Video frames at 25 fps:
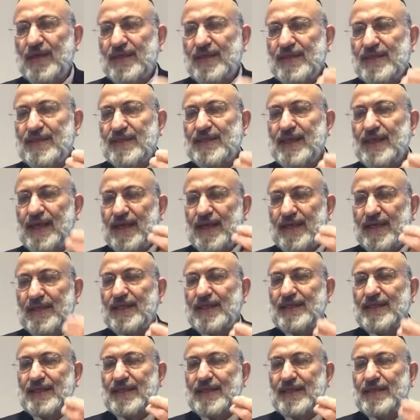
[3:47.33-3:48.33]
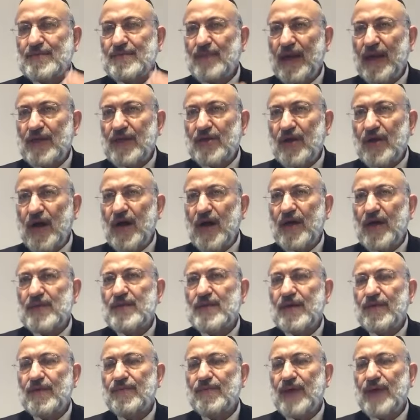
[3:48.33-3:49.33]
Say, this is my God,
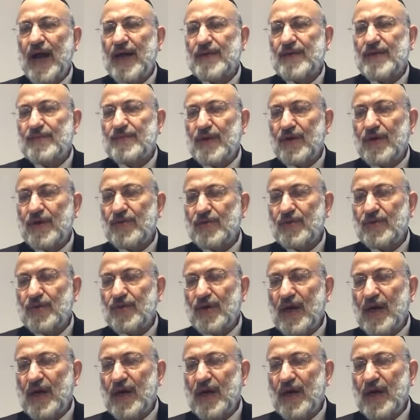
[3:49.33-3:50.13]
the Vanveru.